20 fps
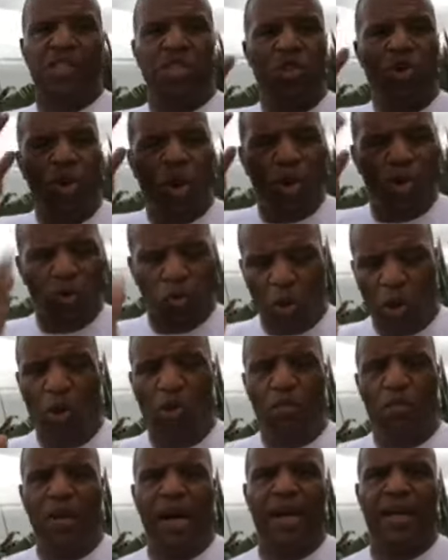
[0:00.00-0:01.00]
You are role
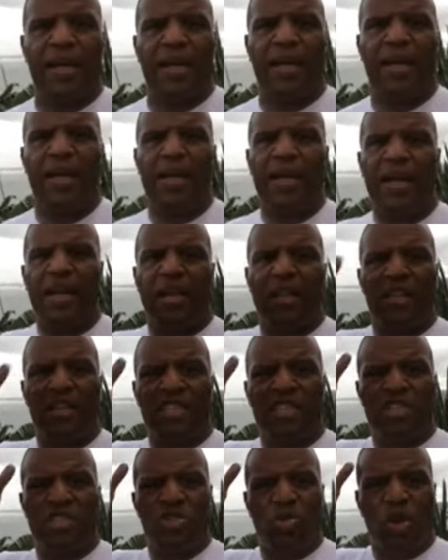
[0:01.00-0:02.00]
modeling.
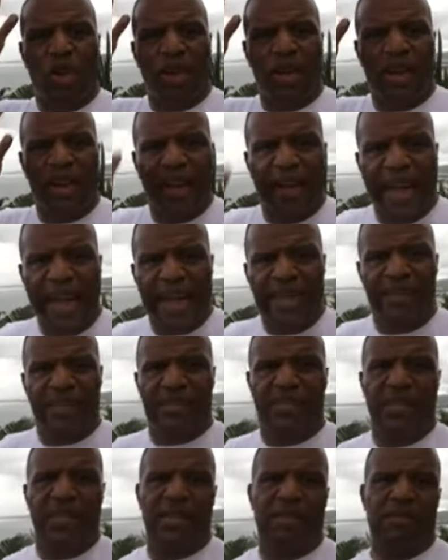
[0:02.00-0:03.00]
This is your
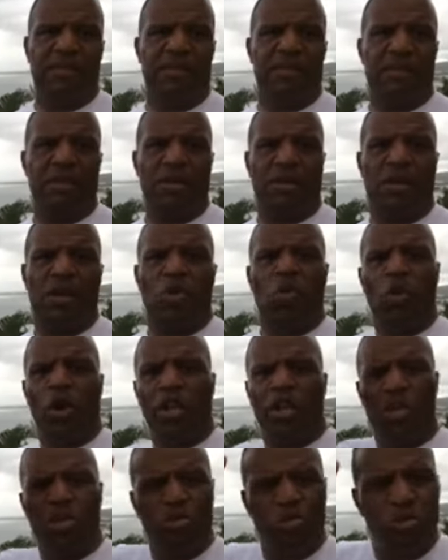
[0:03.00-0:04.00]
legacy. What
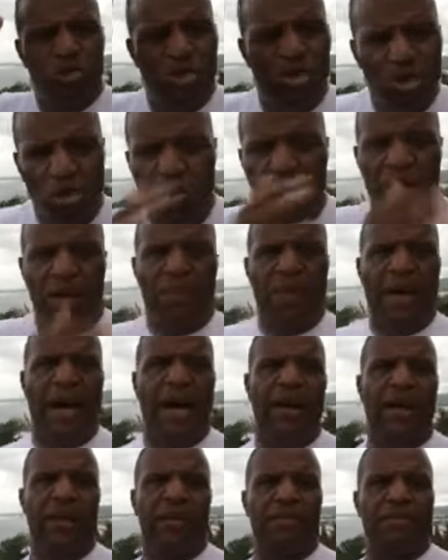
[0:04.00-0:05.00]
are you doing
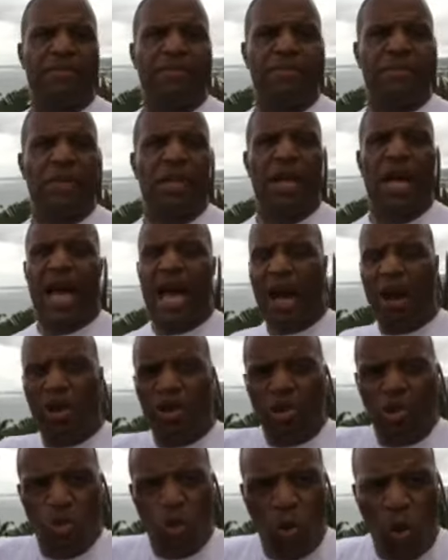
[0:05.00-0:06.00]
about it? How are
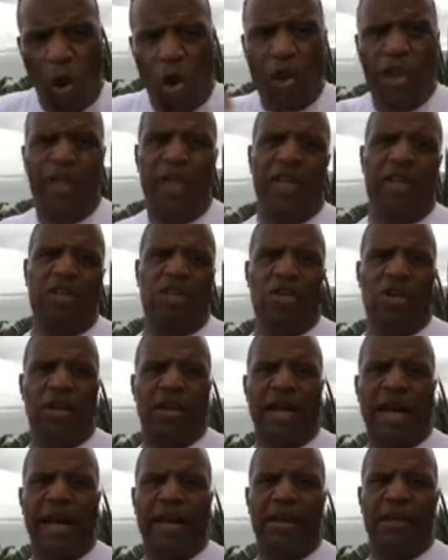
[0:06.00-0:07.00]
you walking in your
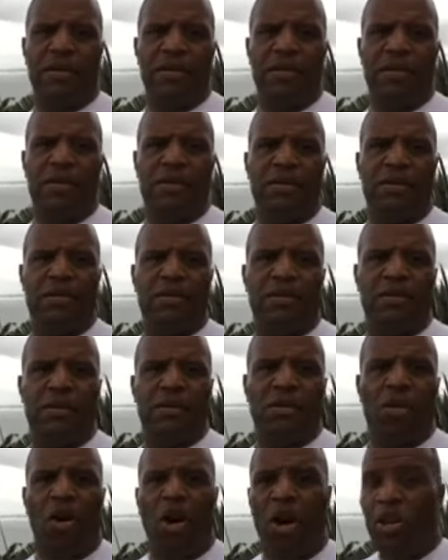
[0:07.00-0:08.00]
light?
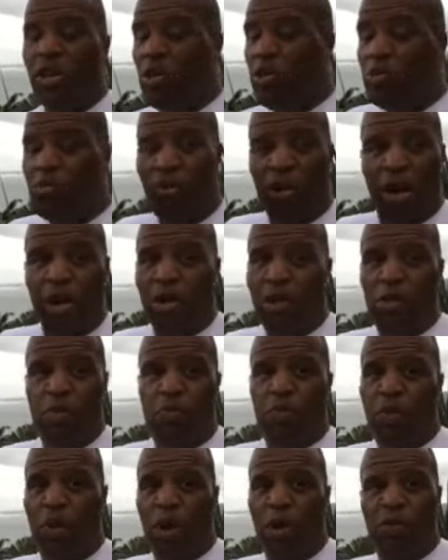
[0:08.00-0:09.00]
Are you are you
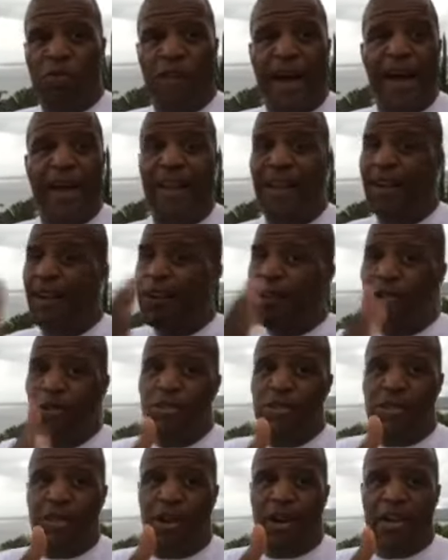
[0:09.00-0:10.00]
profiling? Are you
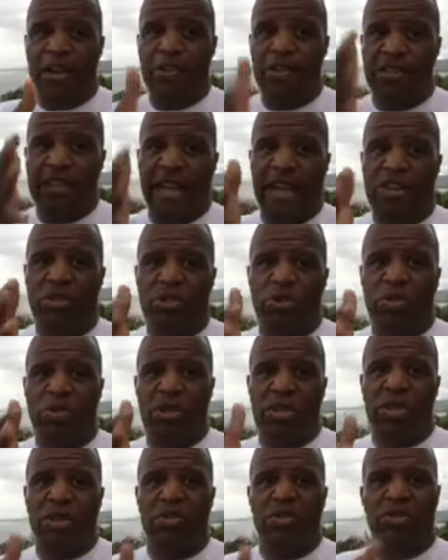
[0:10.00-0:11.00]
are you staying true to
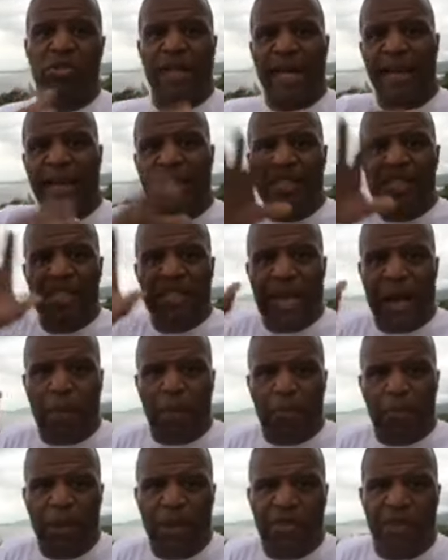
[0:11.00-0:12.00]
you? So now let's now
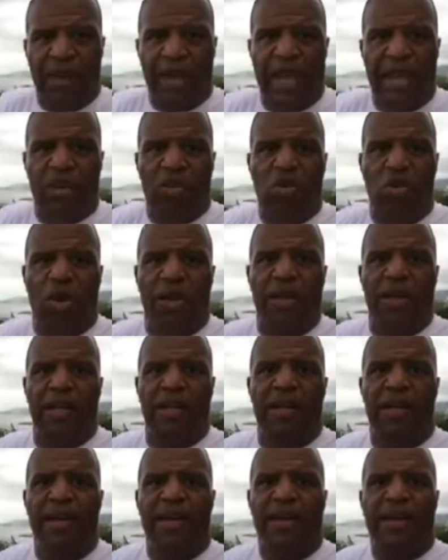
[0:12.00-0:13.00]
pivot. Hey Courtney,
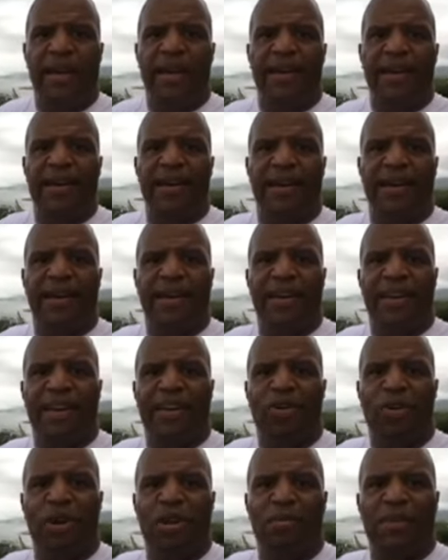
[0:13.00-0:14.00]
hey uh, hey
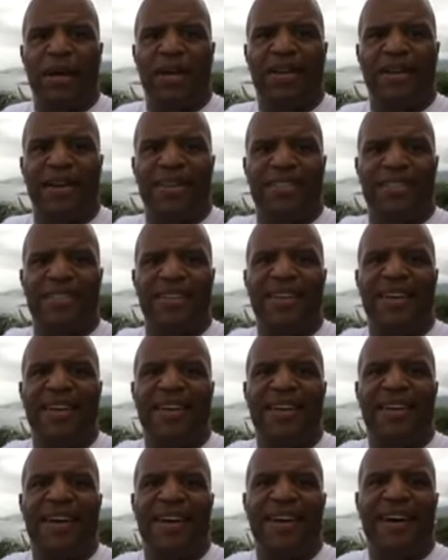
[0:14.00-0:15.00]
Courtney, my cousin.
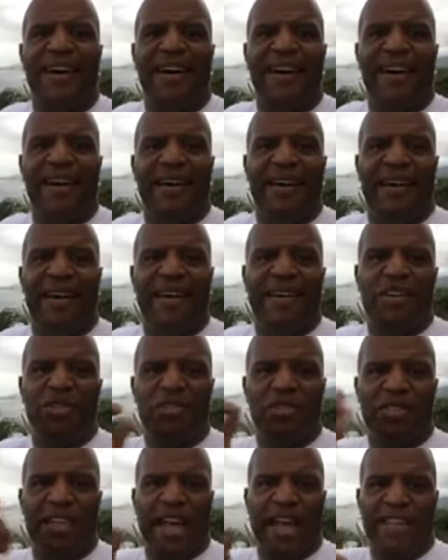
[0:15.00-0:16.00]
Uh, uh, you
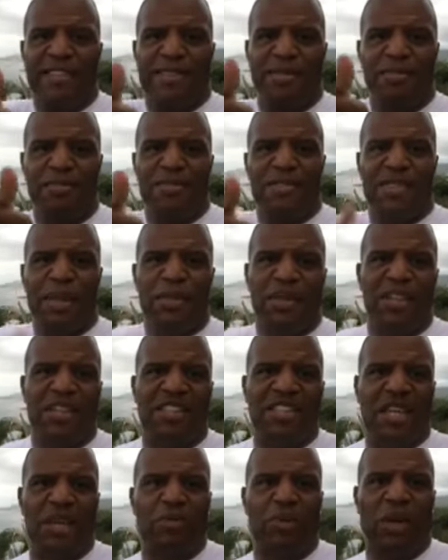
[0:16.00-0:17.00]
just had some something to
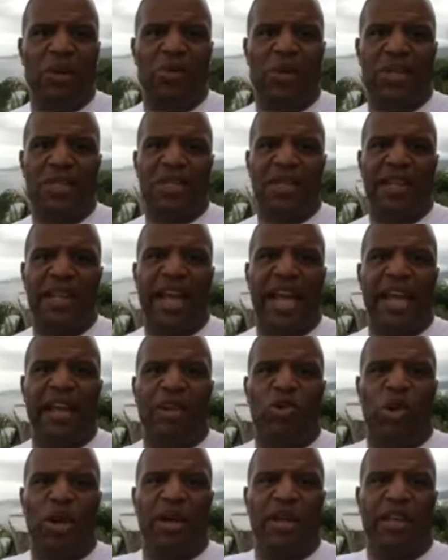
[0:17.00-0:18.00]
celebrate recently. Hey
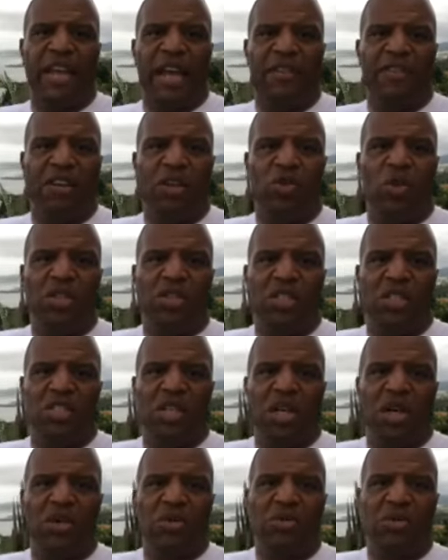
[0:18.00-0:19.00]
Qu uh, Kevin Quincy
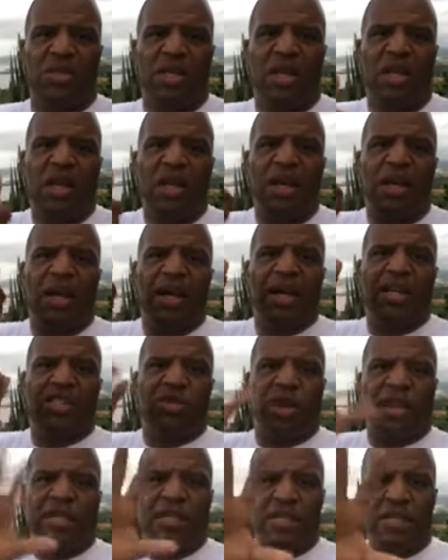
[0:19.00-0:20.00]
Jones. Uh, so
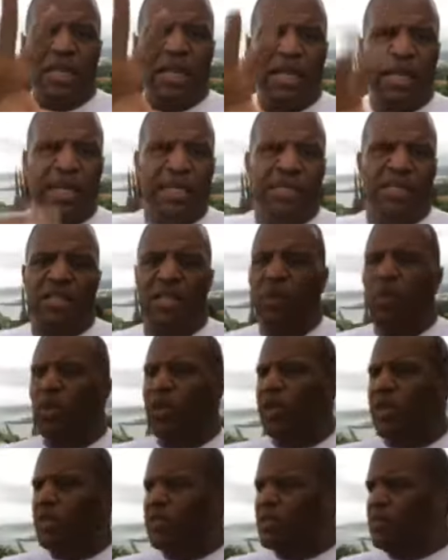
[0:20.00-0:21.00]
let's uh, let's deal
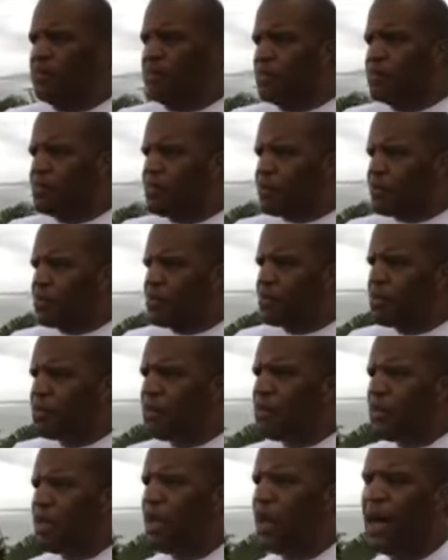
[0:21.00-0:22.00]
with this.
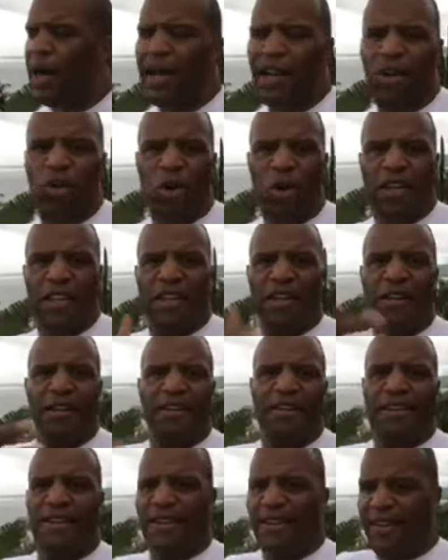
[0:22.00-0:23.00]
and Courtney, your
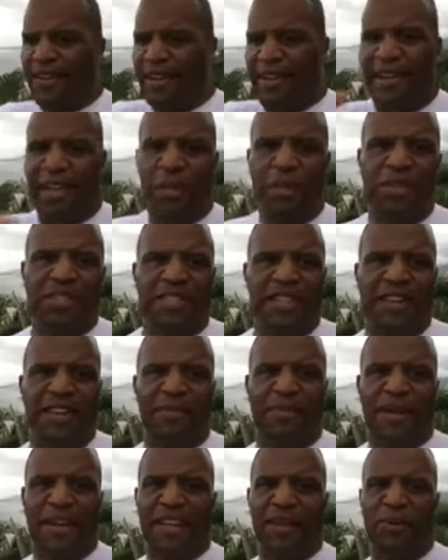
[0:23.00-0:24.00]
Emma's here
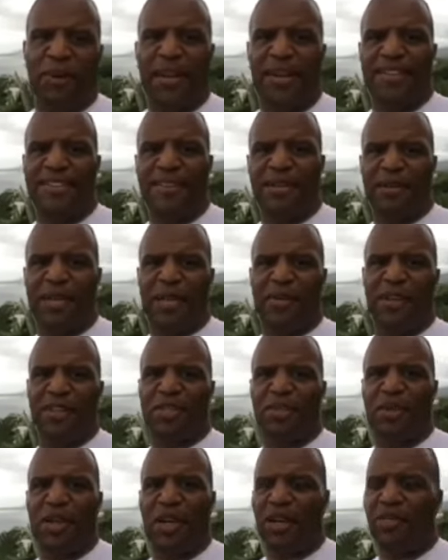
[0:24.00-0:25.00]
by the way, so giving her
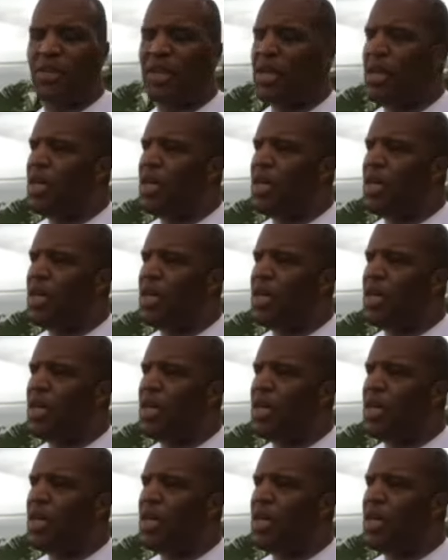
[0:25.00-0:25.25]
some love.